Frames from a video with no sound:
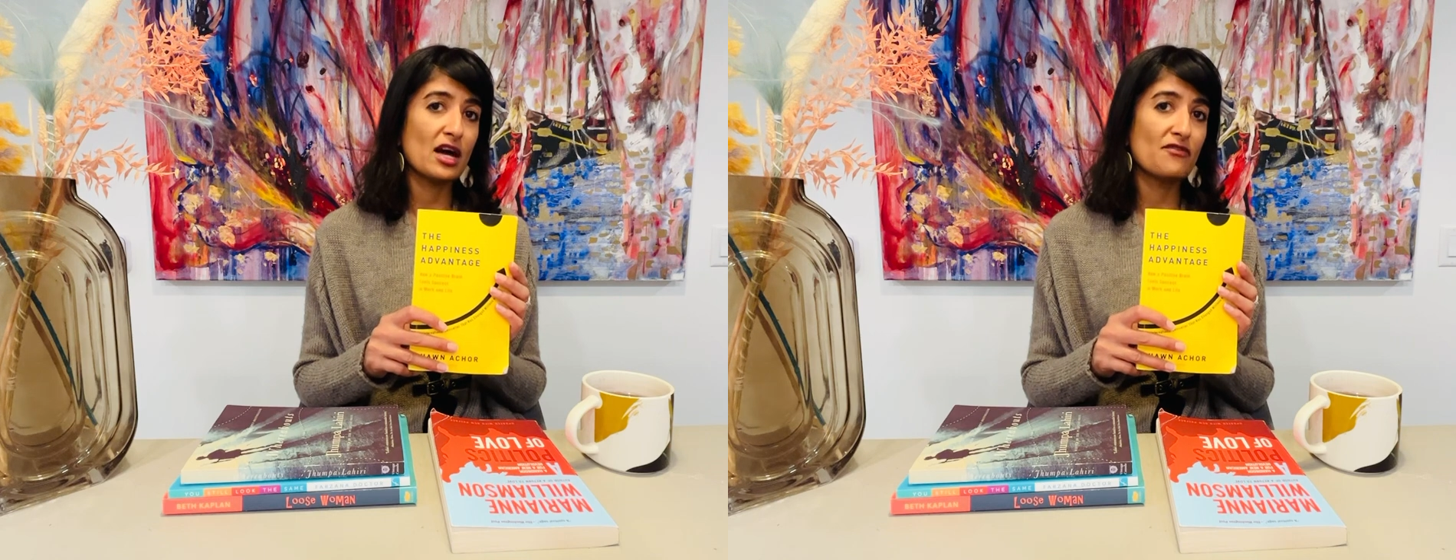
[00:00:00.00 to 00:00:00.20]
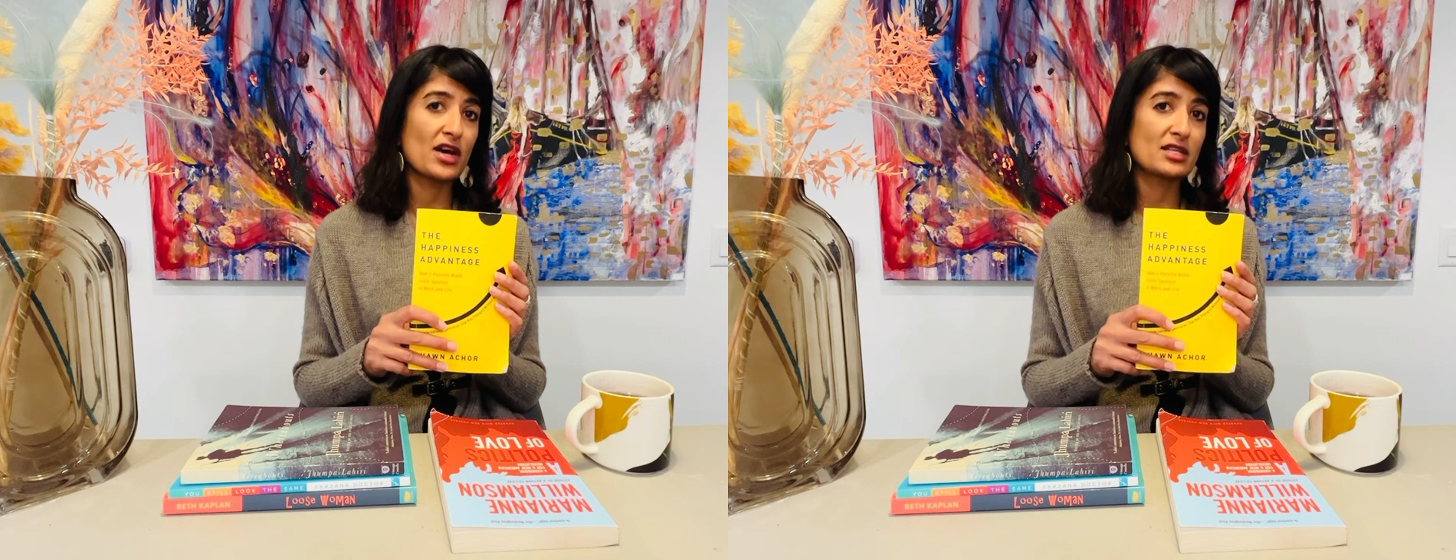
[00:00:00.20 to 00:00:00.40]

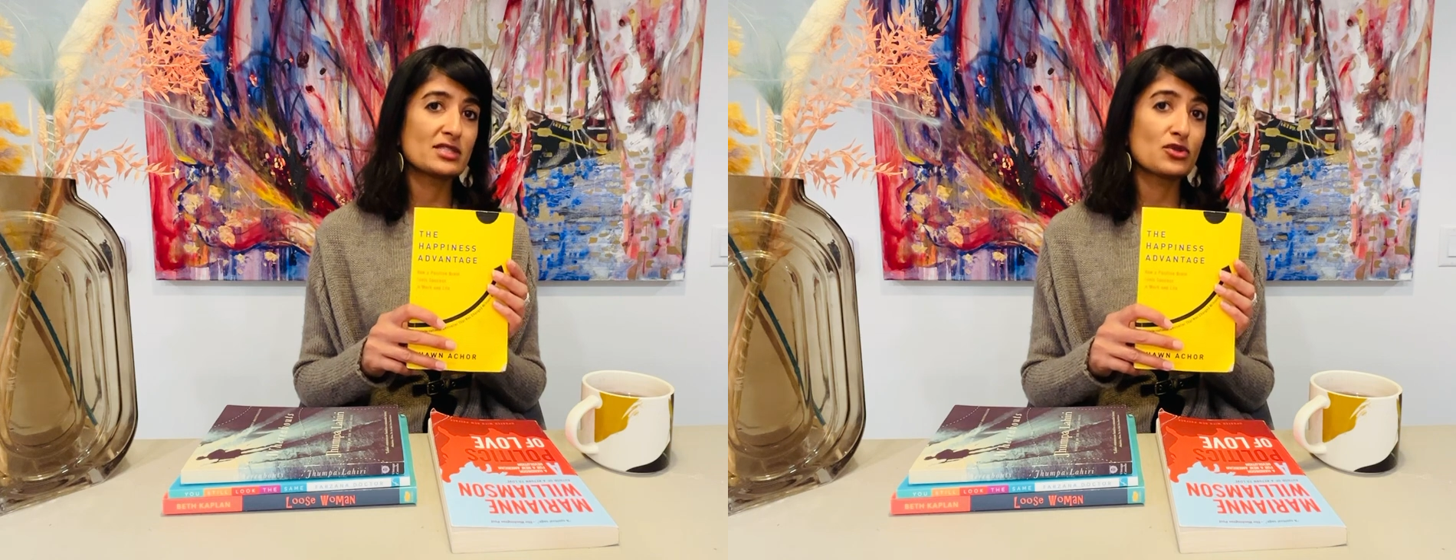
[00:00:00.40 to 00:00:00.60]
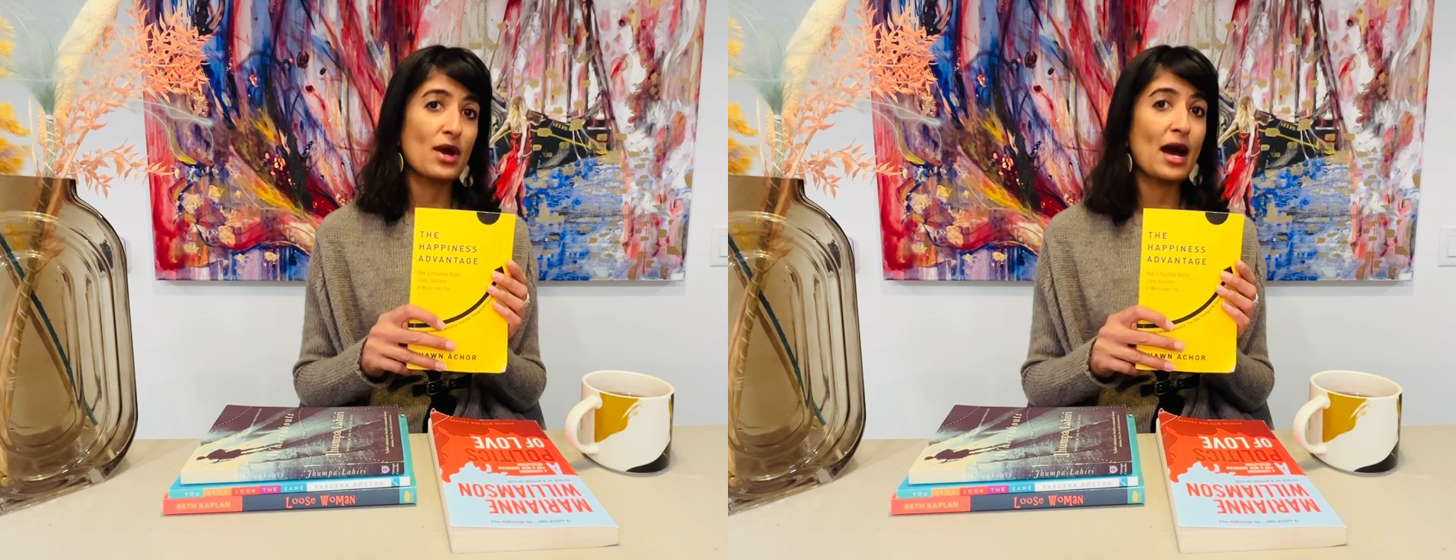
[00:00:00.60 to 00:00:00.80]
affects
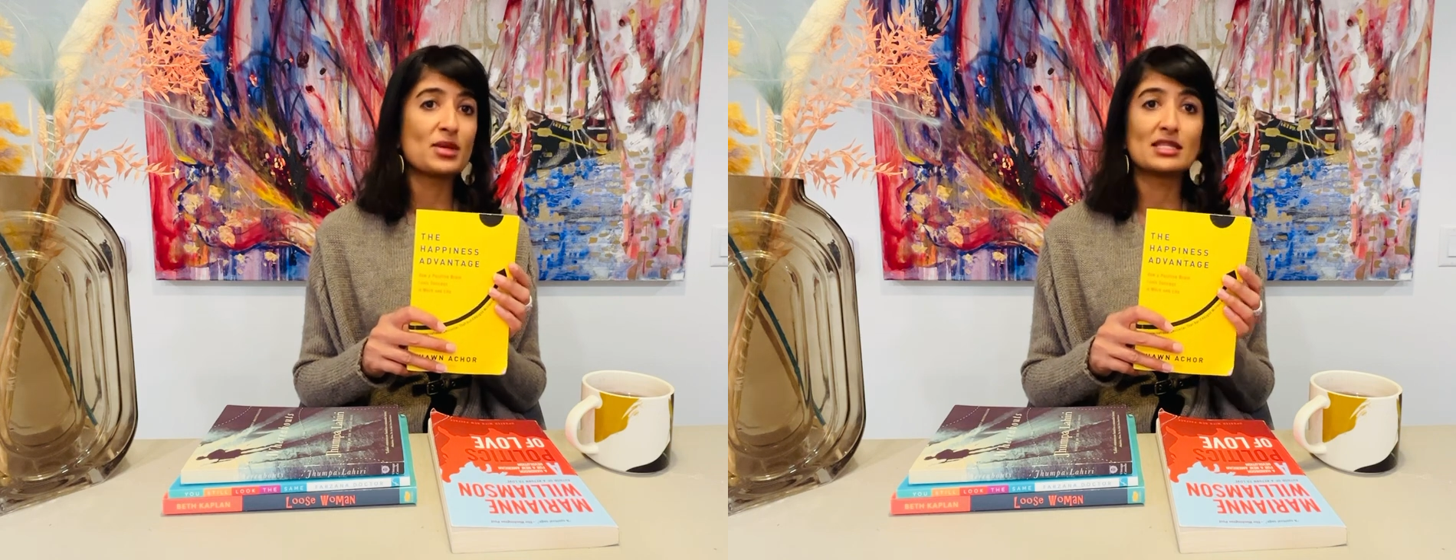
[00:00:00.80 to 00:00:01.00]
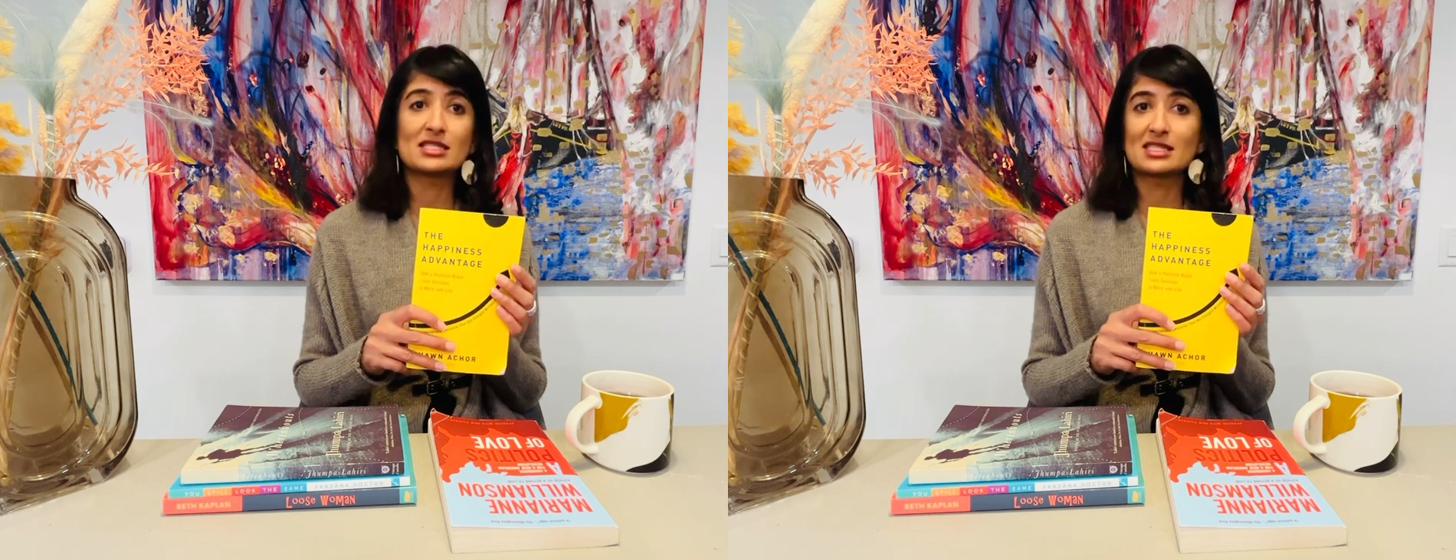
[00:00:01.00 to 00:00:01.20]
your
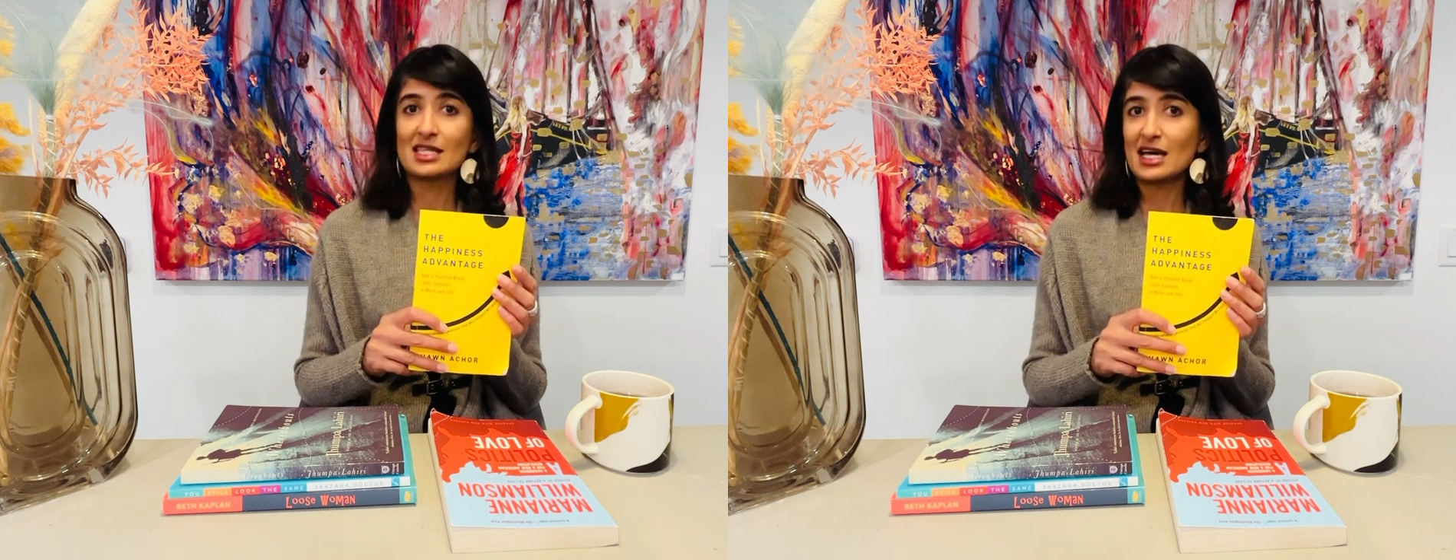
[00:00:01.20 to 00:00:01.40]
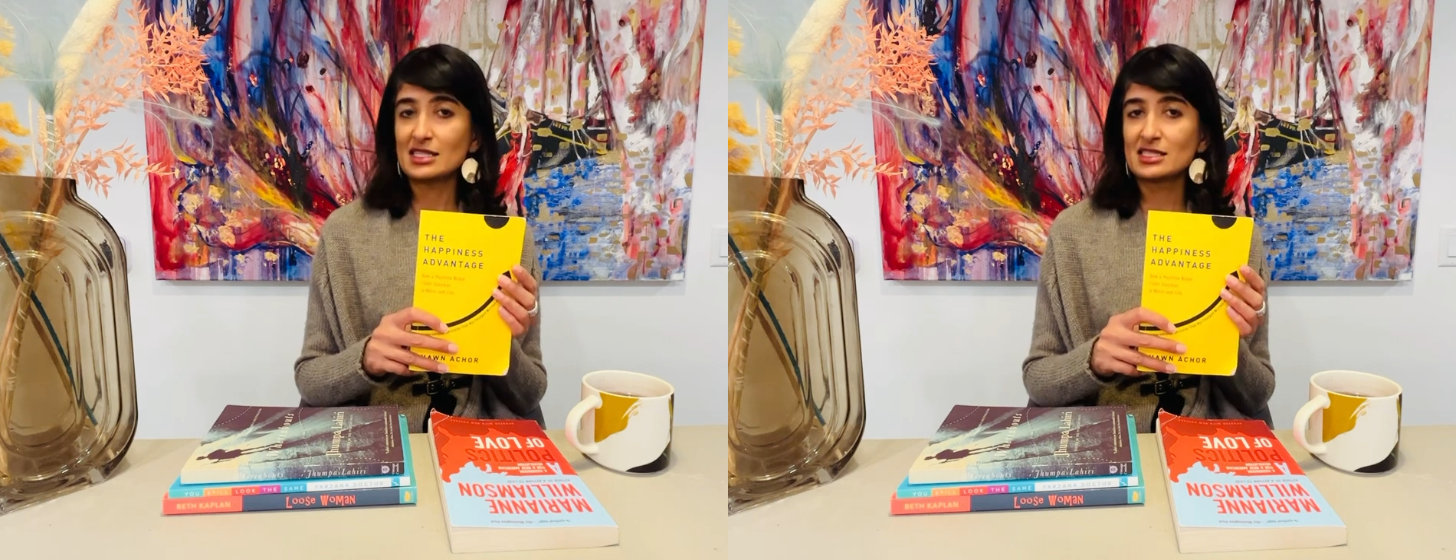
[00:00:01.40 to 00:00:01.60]
happiness
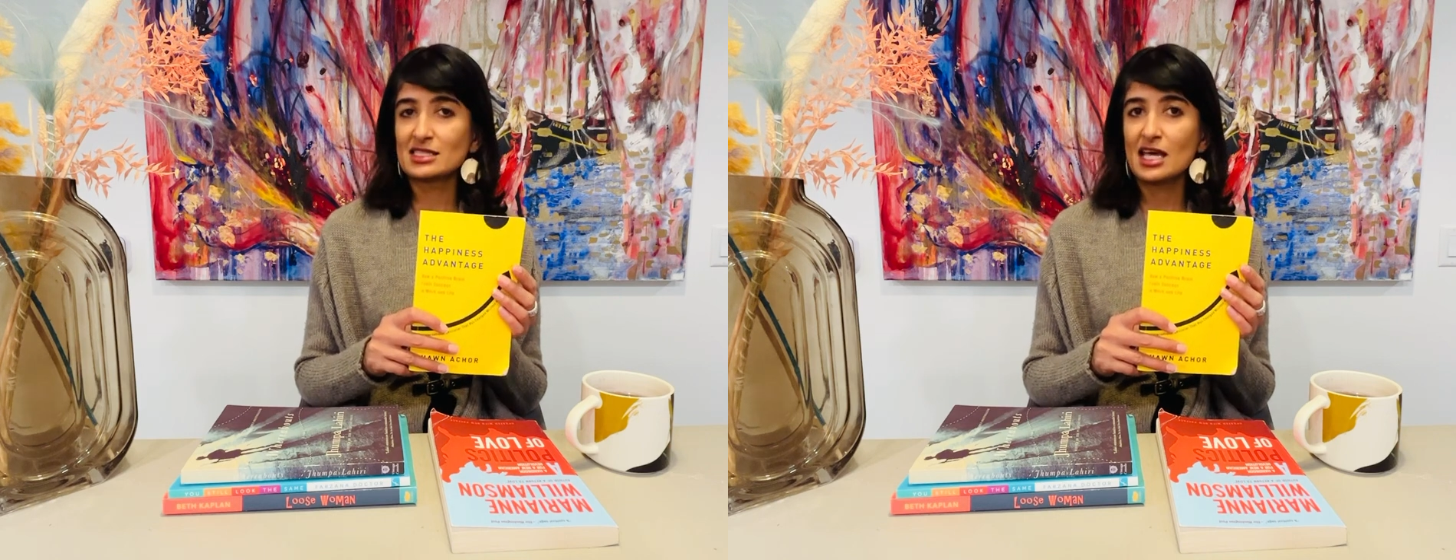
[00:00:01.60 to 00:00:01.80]
lens.